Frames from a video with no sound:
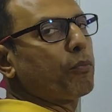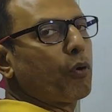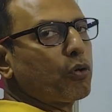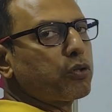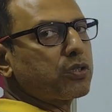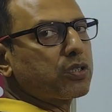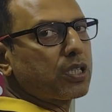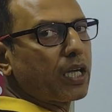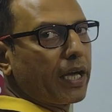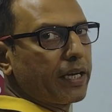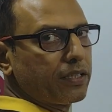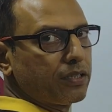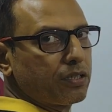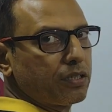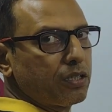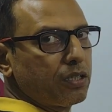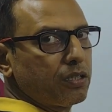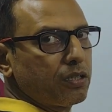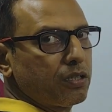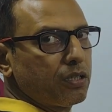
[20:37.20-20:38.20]
both sides,
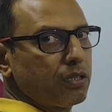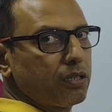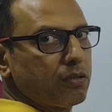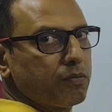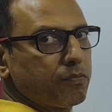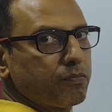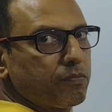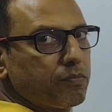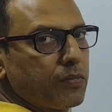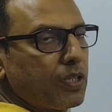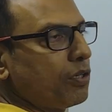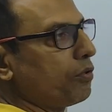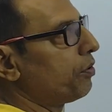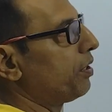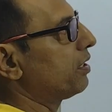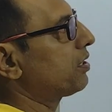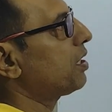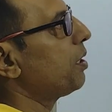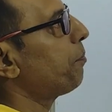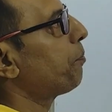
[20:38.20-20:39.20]
you
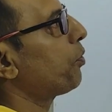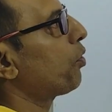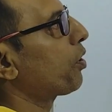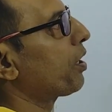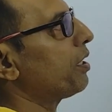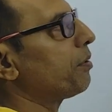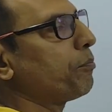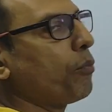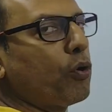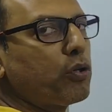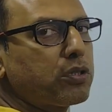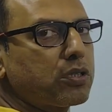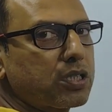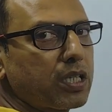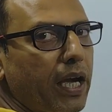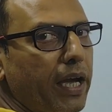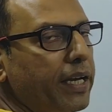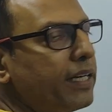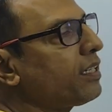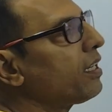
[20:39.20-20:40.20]
reciprocate both
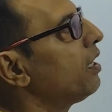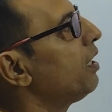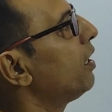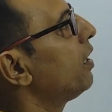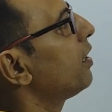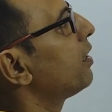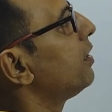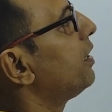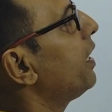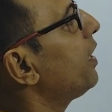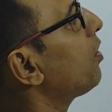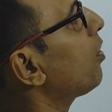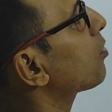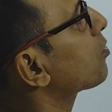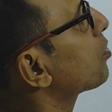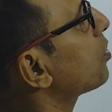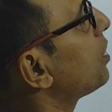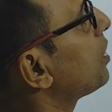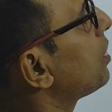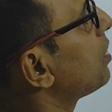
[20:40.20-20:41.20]
sides, then
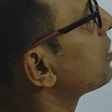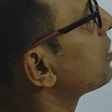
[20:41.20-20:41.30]
also it